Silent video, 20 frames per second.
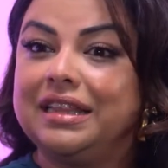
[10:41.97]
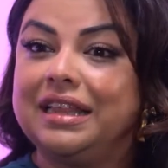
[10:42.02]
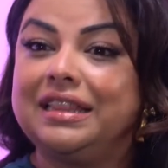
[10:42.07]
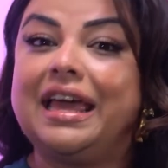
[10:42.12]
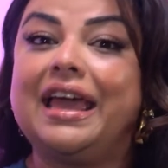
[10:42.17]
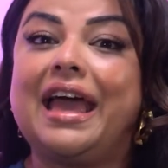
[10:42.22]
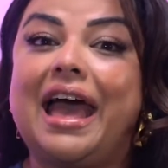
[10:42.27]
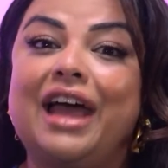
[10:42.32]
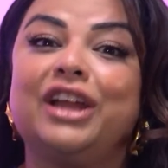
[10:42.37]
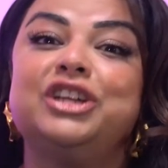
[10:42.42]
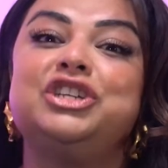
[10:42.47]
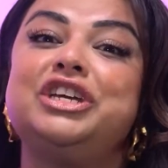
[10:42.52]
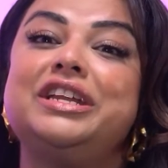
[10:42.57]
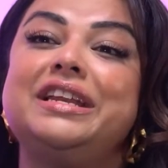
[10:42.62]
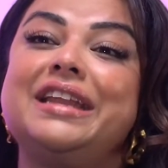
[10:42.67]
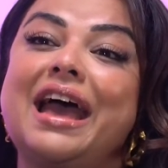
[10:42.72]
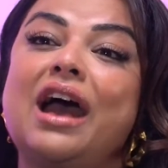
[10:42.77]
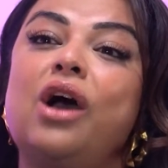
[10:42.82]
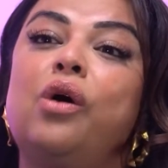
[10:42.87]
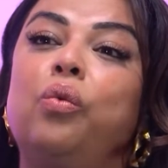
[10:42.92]
that they actually
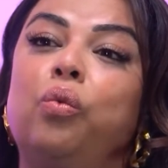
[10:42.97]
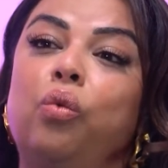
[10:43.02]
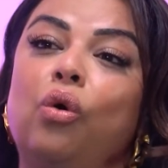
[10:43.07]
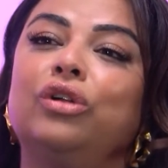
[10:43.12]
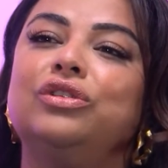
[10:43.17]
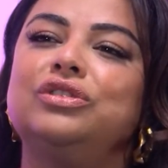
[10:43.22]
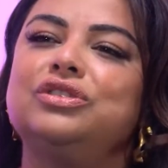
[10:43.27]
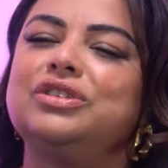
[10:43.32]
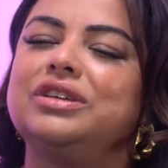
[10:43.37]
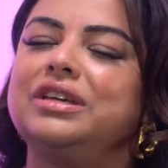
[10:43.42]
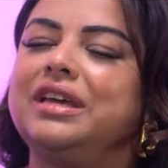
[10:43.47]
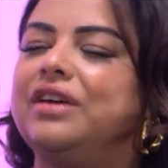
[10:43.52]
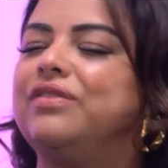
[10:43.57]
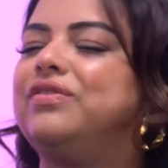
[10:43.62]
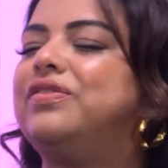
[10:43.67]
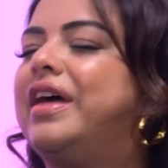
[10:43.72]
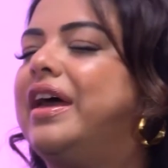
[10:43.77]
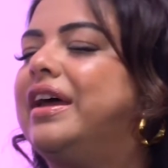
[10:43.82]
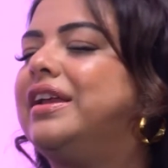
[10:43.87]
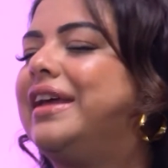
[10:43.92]
now want to
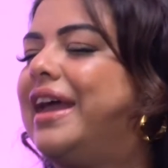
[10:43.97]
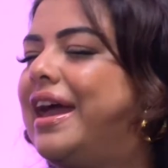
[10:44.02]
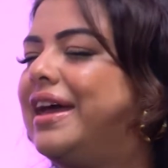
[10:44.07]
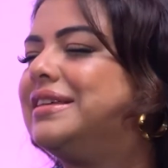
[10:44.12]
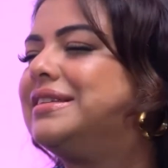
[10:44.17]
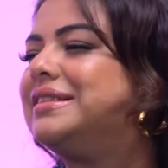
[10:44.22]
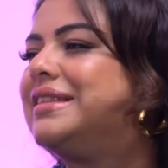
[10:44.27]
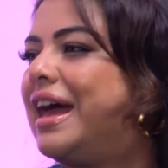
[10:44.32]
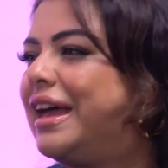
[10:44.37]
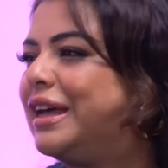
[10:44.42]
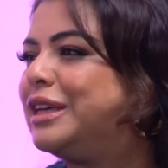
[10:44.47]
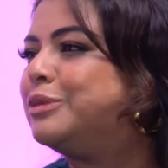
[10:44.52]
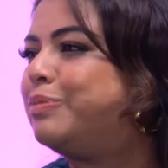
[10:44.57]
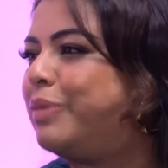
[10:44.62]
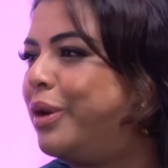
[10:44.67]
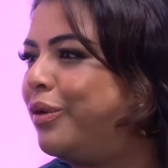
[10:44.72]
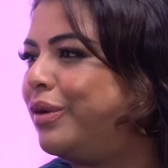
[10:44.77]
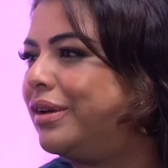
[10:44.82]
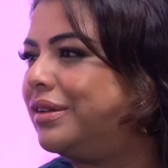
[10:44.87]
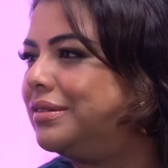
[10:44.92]
give their guests that
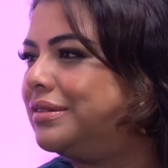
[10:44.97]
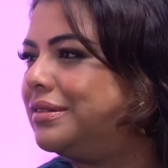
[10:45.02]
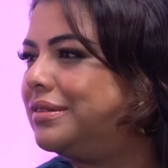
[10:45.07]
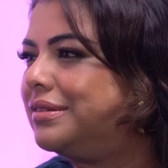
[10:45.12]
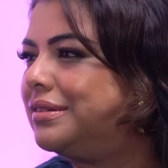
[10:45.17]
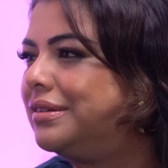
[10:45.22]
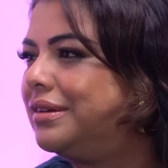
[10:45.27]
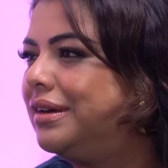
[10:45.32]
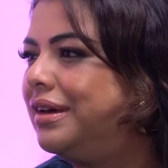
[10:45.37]
experience.